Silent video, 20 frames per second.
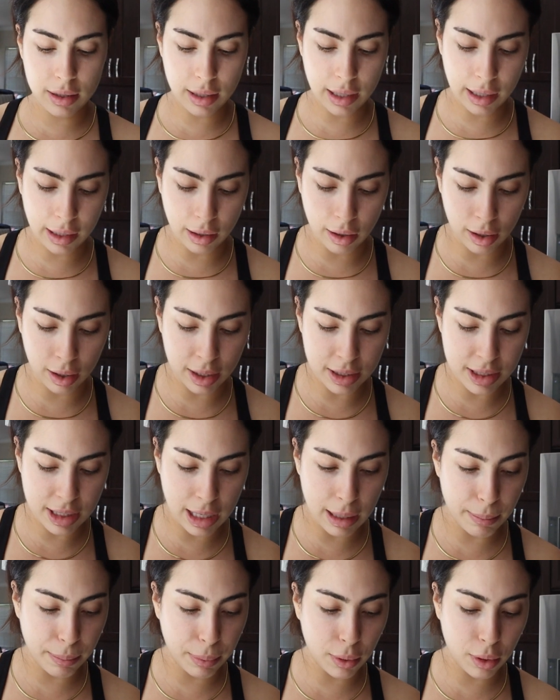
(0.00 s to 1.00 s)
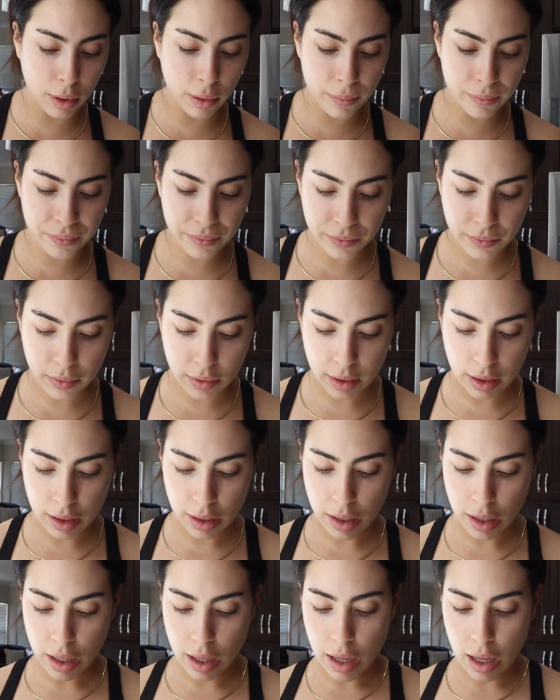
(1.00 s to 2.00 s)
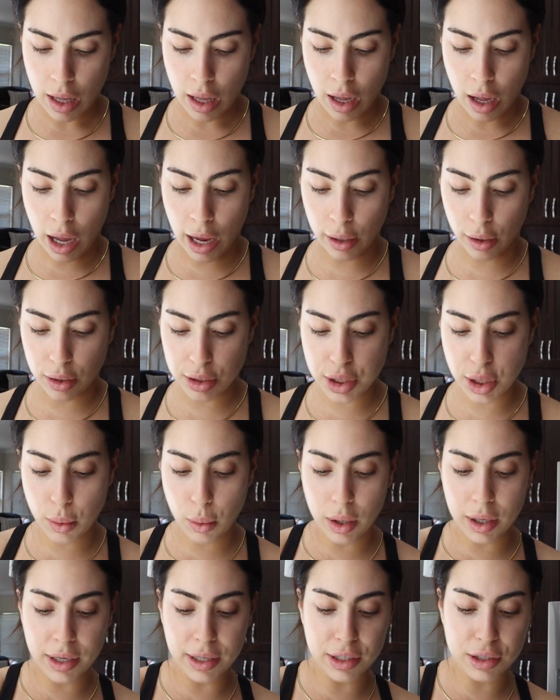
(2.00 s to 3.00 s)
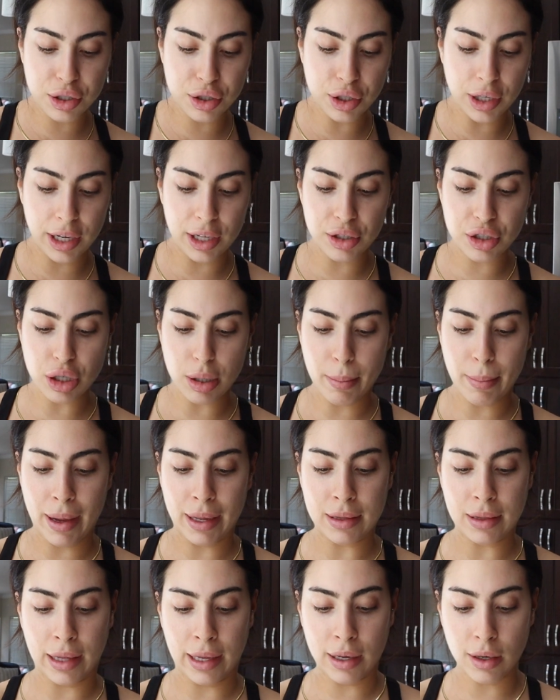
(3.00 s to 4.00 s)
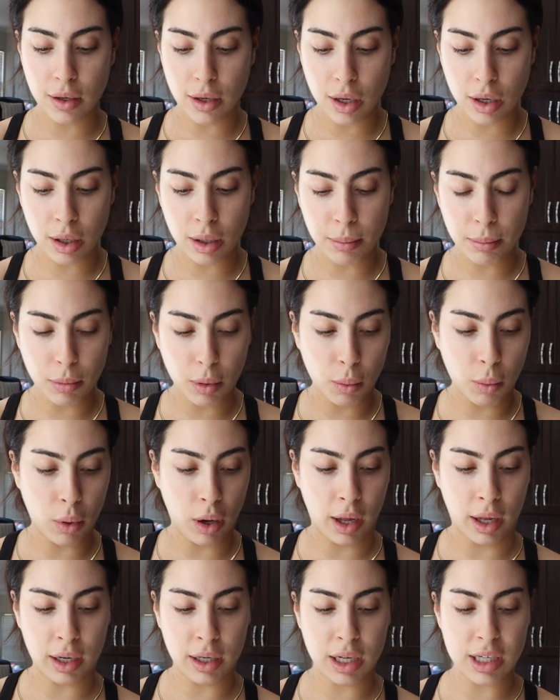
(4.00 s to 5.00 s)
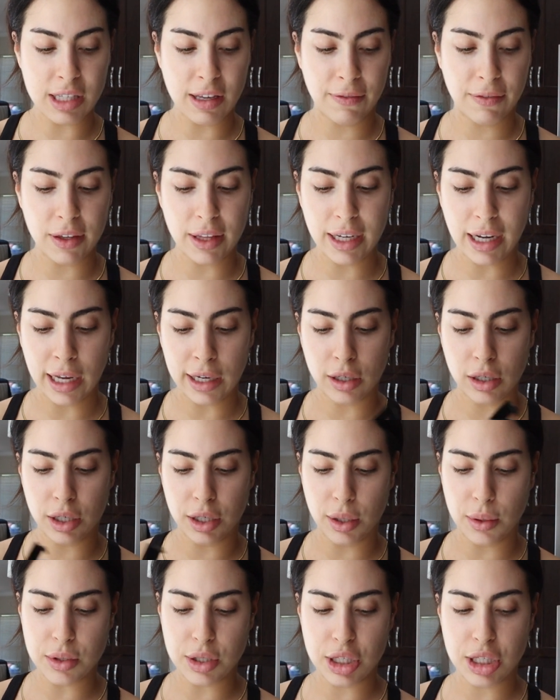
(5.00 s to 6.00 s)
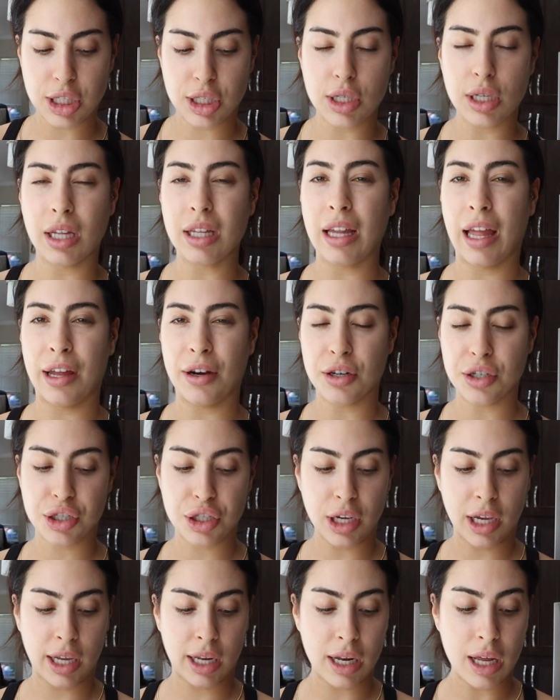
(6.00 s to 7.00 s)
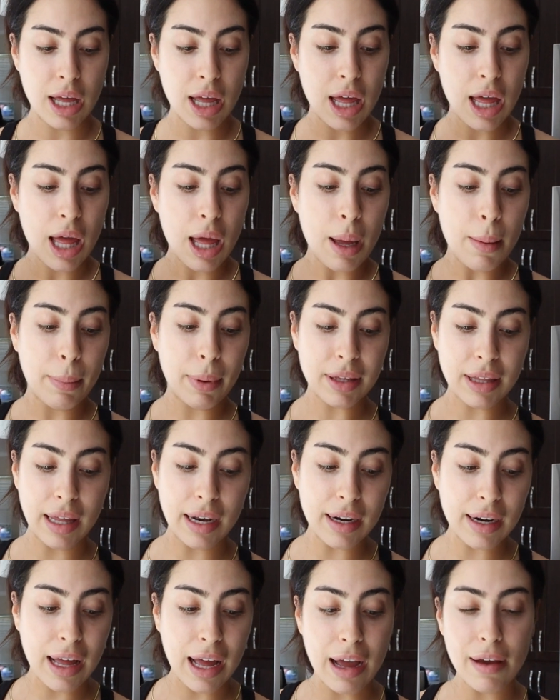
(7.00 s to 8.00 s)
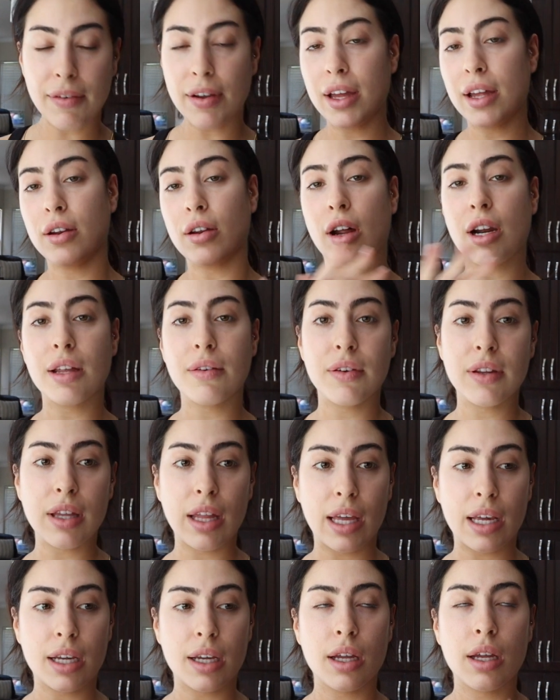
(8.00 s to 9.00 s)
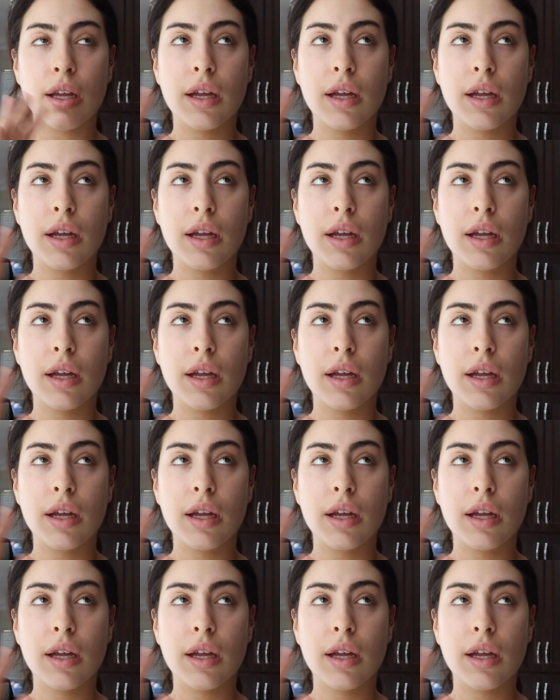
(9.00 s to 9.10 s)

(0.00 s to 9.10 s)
And I got a sample. I also wanted to exchange my Lancome one because I feel like I could use a lighter shade, but they didn't have it, not even like